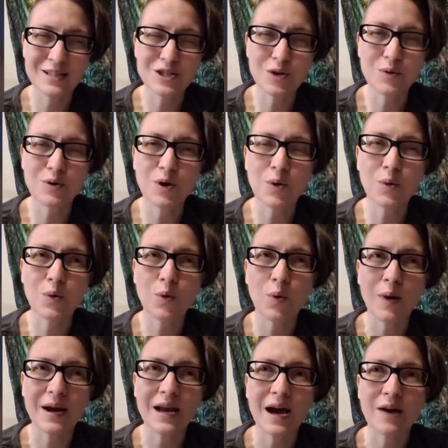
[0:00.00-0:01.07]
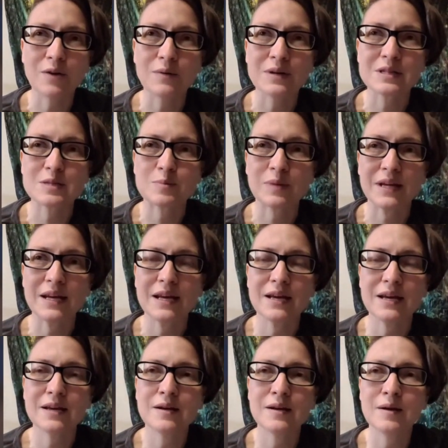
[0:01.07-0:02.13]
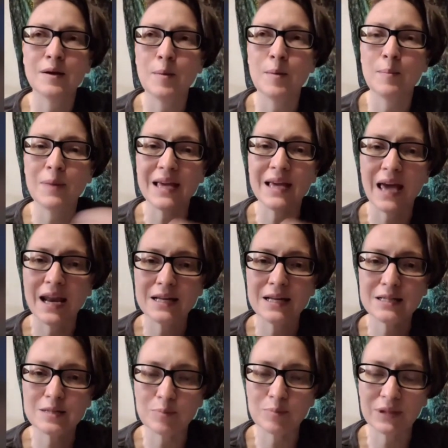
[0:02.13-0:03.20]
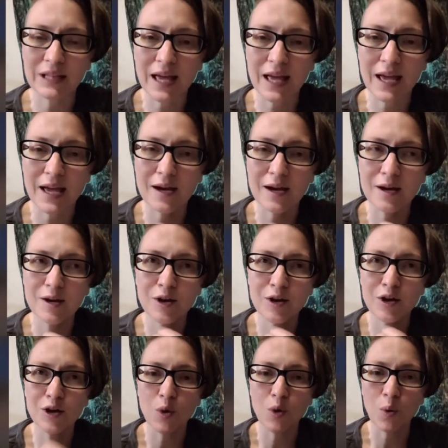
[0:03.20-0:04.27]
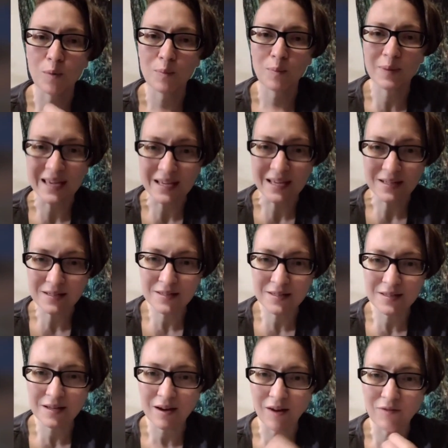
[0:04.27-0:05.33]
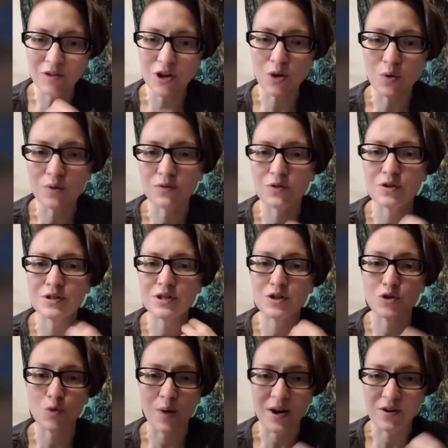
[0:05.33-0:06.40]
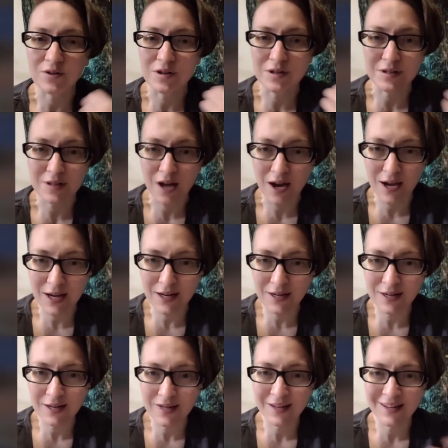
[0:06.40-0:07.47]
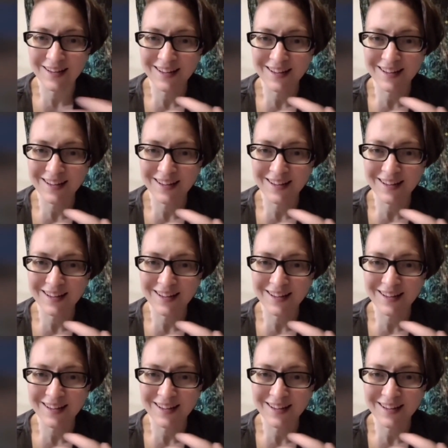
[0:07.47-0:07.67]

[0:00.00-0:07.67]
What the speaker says: I don't know quite how to explain it, but getting to play your piece of the universe's greater design